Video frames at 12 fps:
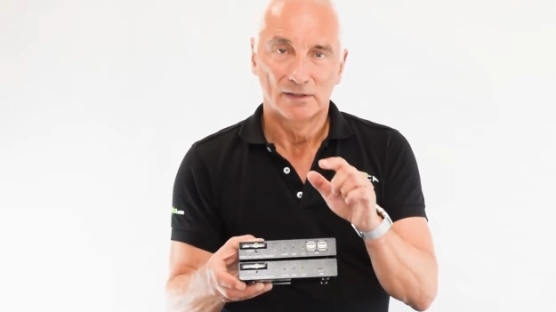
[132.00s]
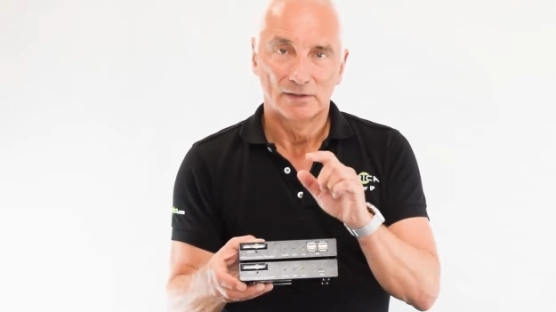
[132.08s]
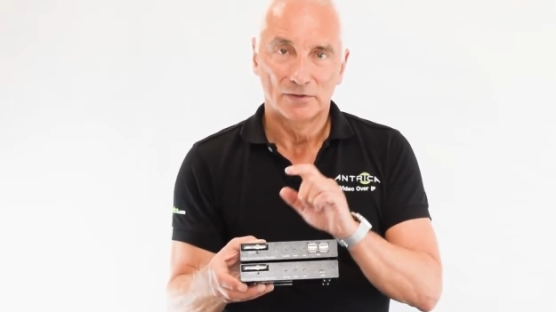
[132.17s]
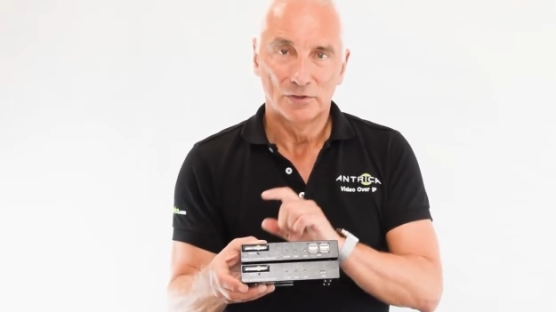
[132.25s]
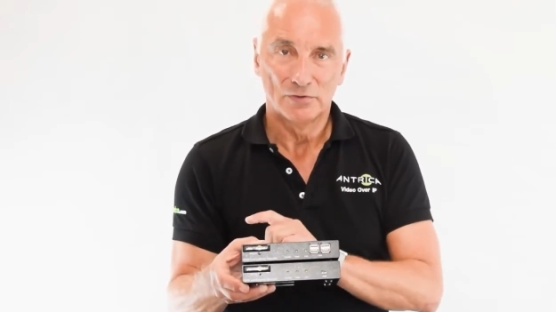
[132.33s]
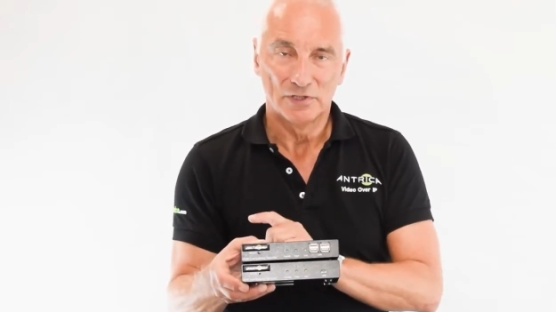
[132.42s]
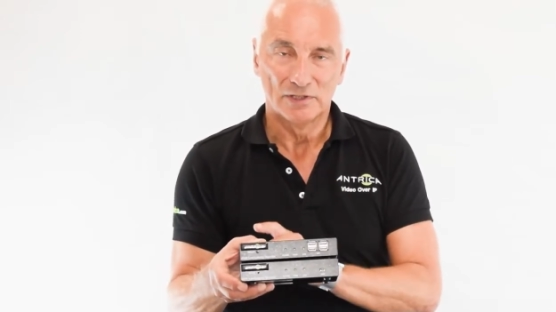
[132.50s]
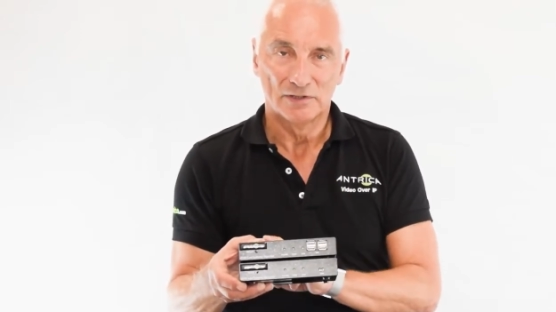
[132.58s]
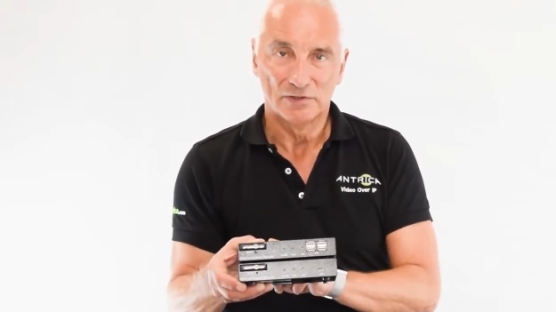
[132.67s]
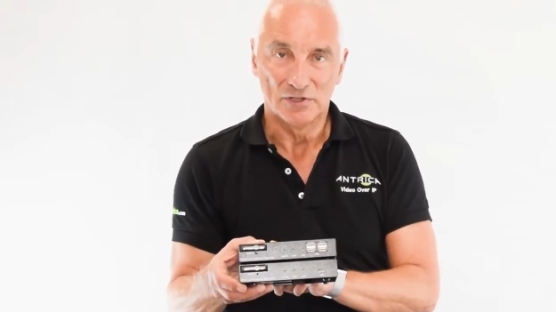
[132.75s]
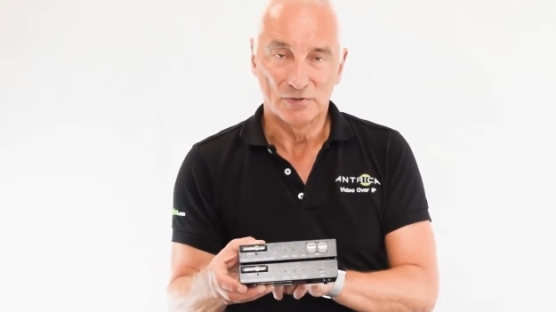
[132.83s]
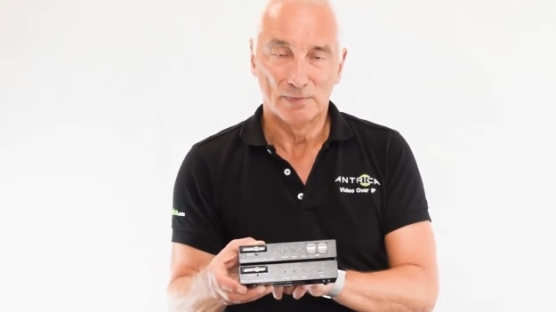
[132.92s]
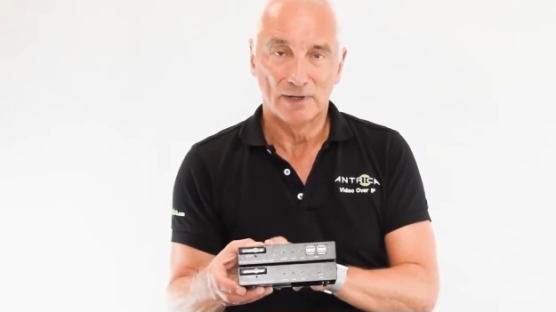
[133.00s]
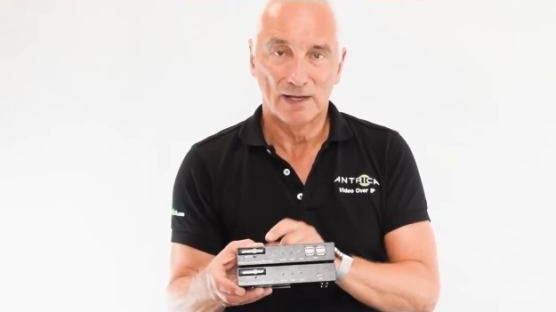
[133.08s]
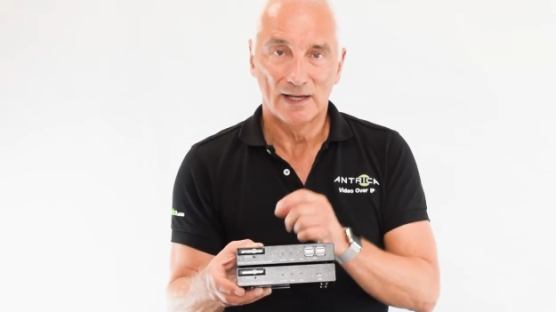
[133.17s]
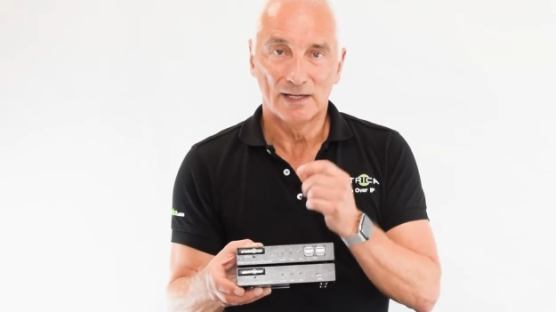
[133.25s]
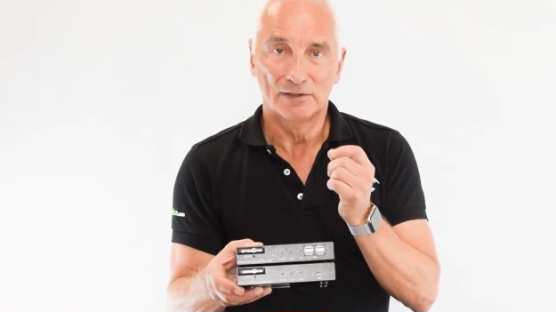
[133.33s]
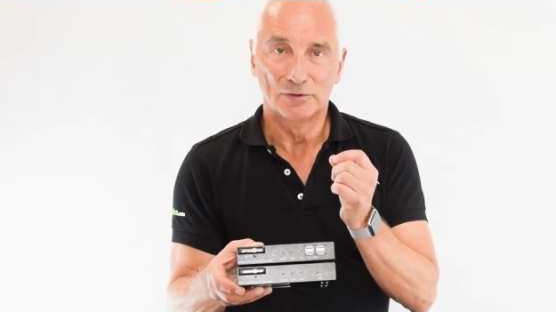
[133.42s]
using the
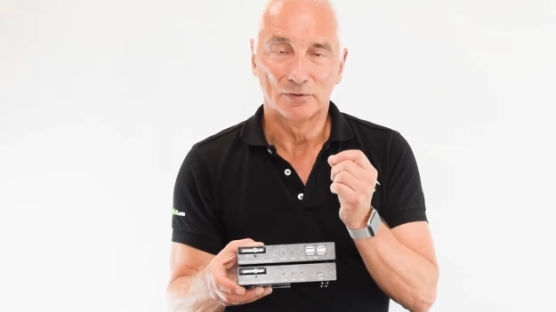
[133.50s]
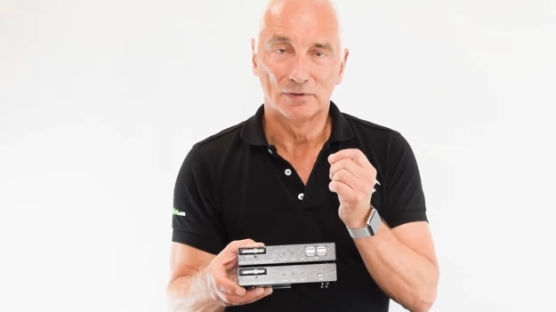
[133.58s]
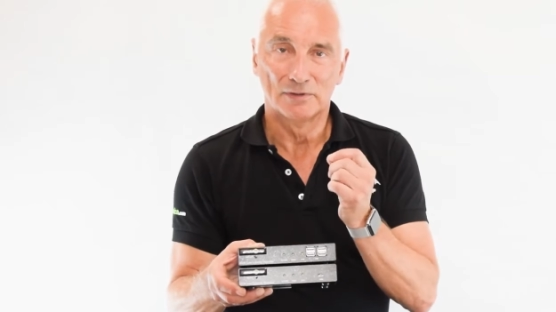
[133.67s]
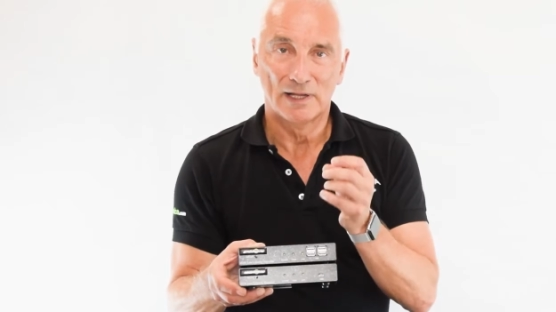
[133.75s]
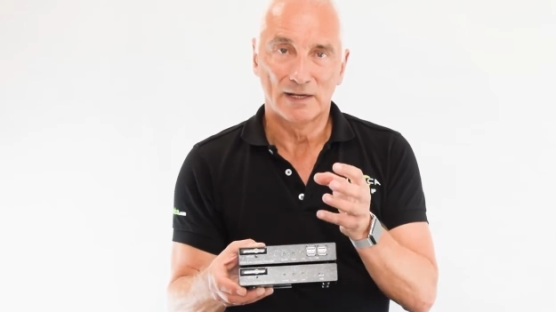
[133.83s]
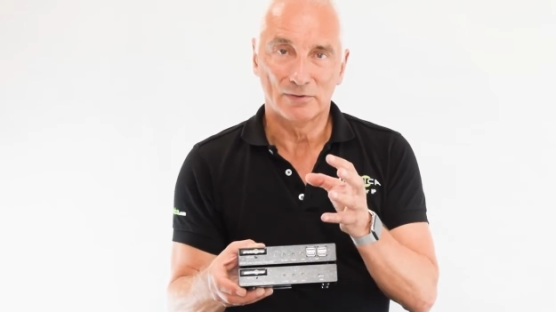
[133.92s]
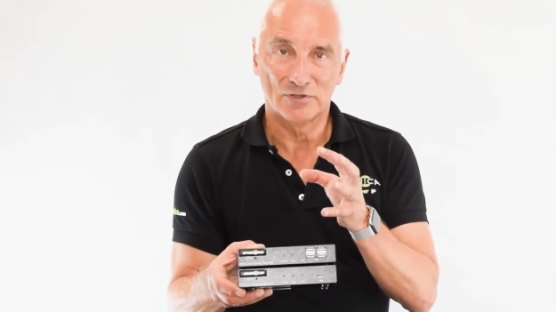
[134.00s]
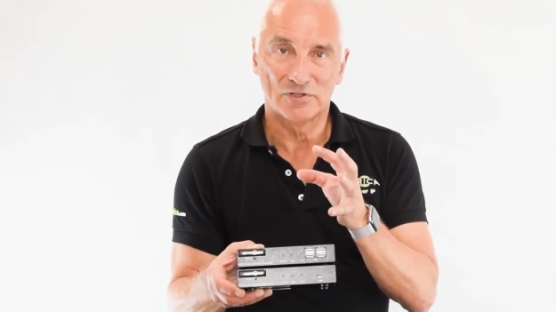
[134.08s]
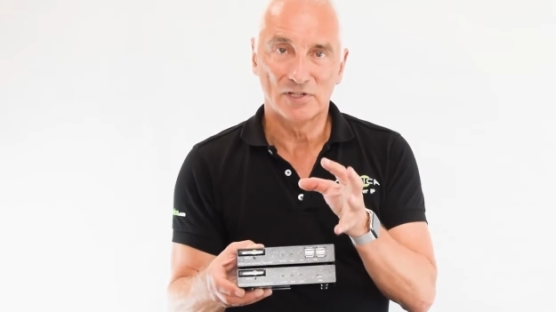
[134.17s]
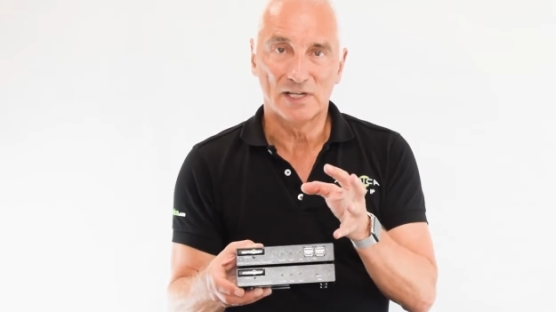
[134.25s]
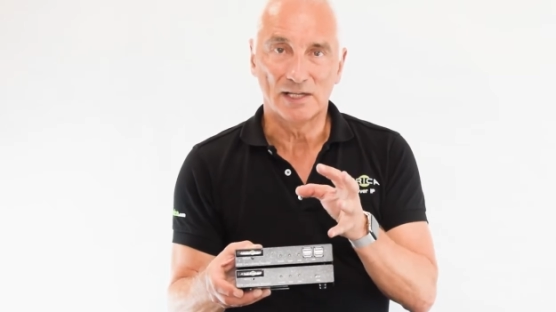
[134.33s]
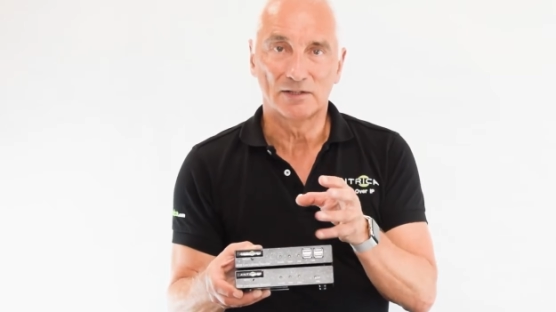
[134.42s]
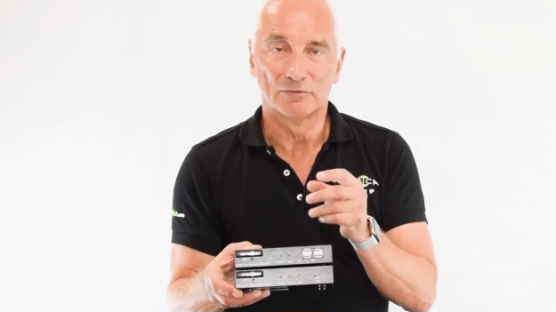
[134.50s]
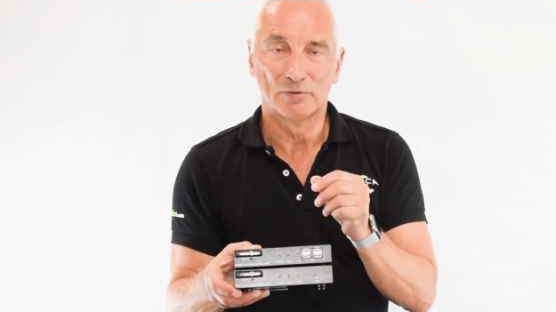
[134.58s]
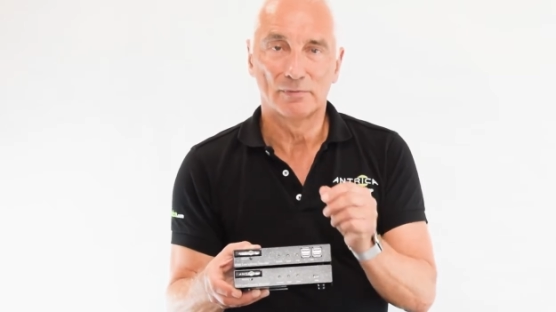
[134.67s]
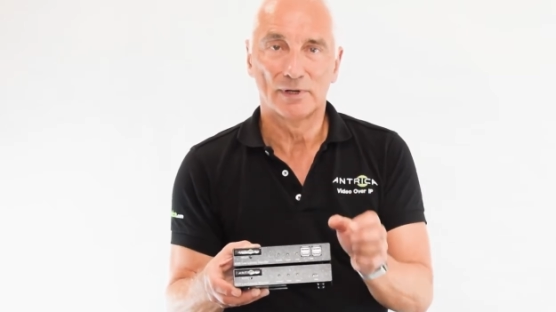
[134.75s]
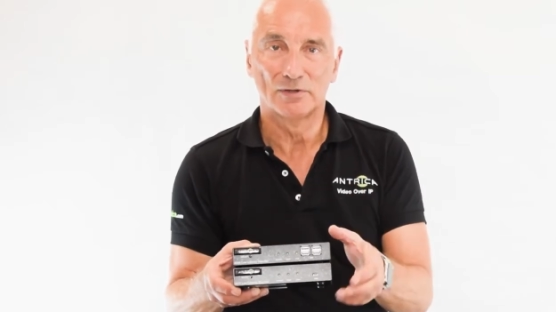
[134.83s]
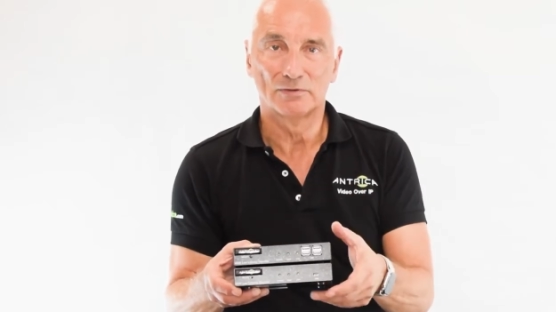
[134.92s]
display. You can now see the
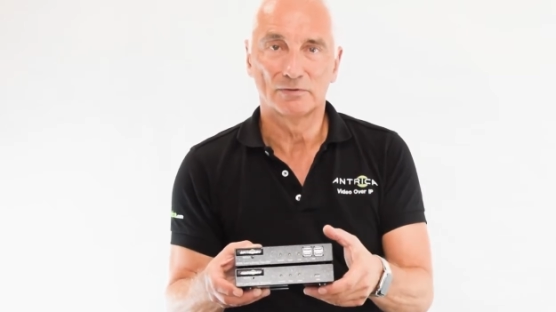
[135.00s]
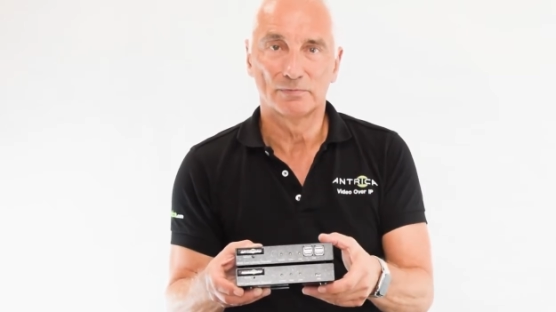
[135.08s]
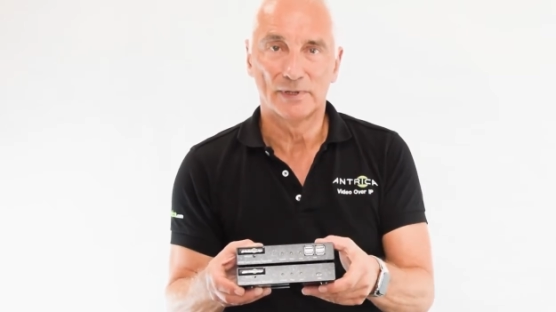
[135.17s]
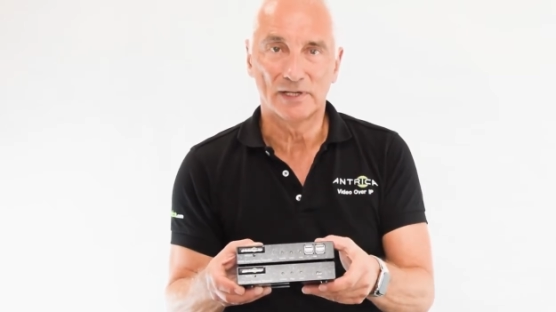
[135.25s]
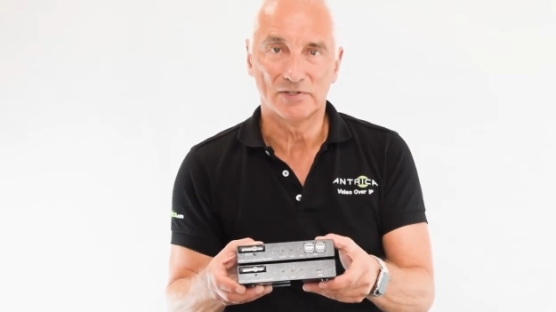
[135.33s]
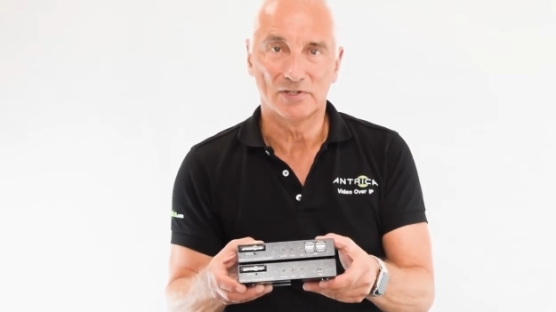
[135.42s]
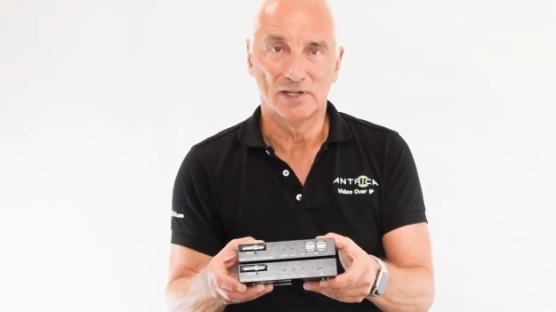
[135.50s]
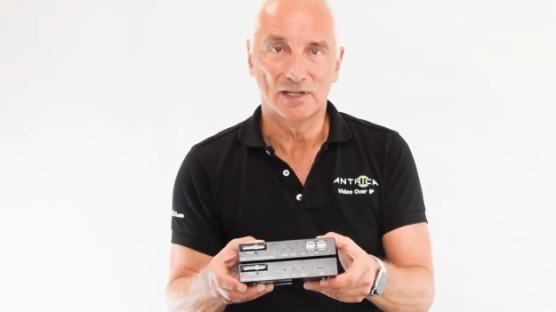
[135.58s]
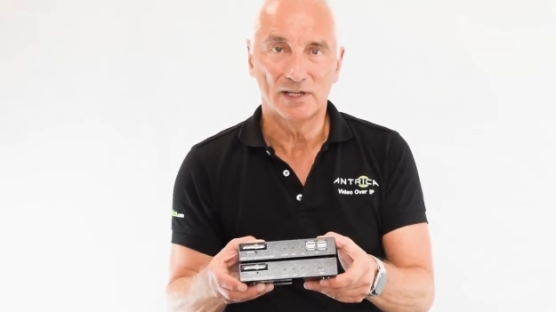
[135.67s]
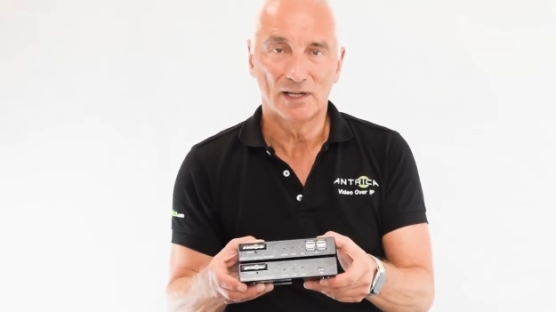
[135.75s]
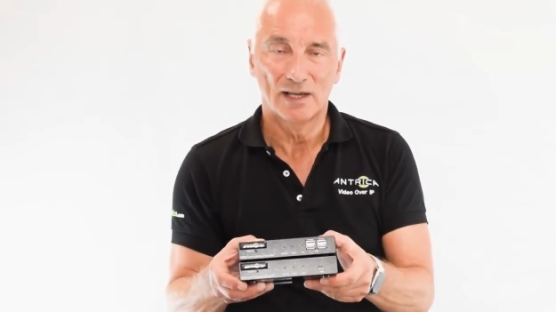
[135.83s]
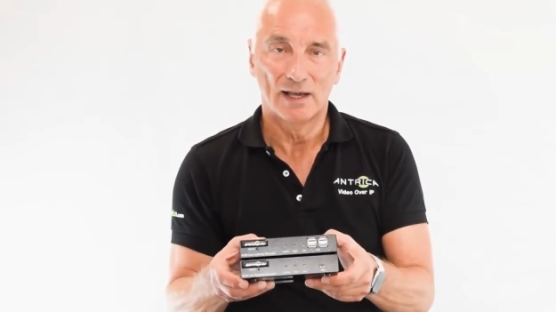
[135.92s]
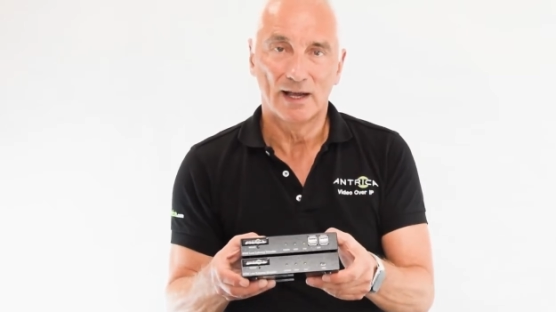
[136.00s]
remote PC